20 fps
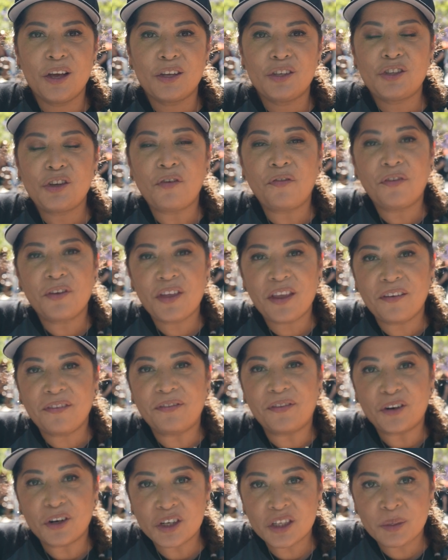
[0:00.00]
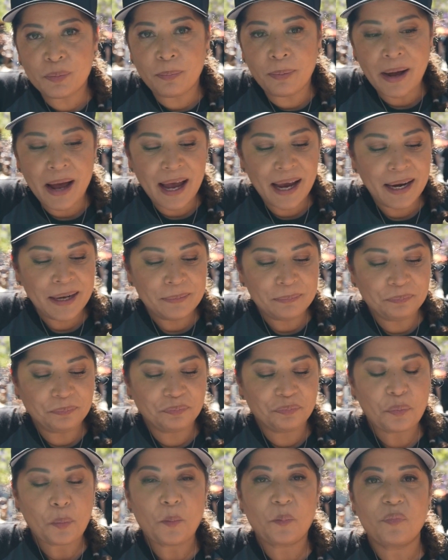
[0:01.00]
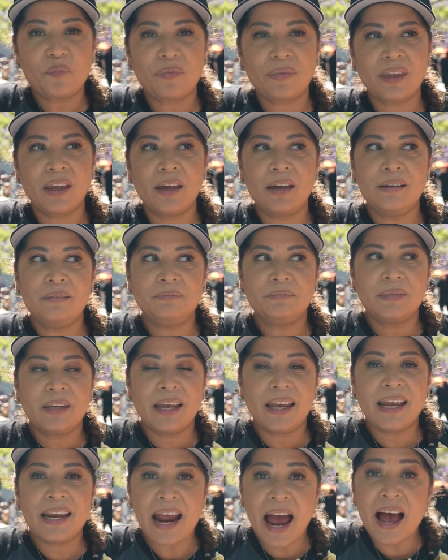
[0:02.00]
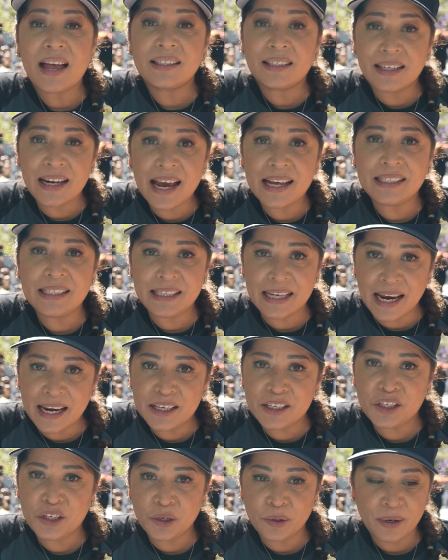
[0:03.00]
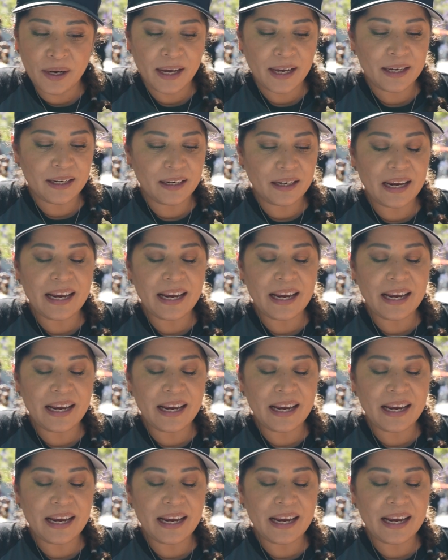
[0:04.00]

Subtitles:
So for the first bite, it has a nice taste to it.